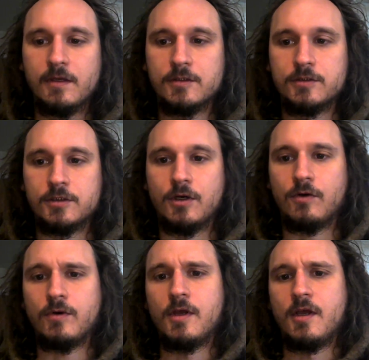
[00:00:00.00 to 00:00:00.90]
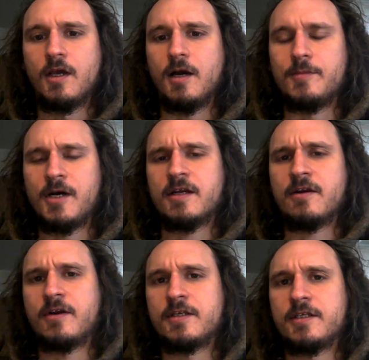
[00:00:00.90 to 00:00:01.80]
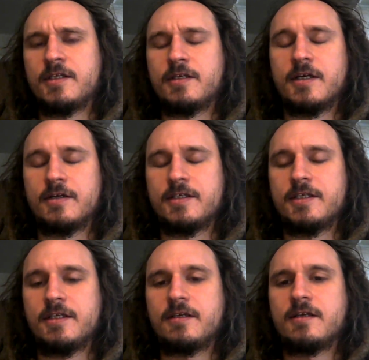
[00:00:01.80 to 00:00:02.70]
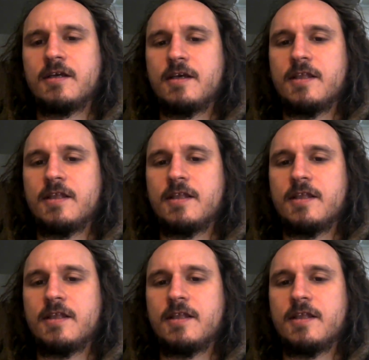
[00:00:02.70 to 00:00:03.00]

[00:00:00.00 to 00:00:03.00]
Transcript: So I'm not guaranteeing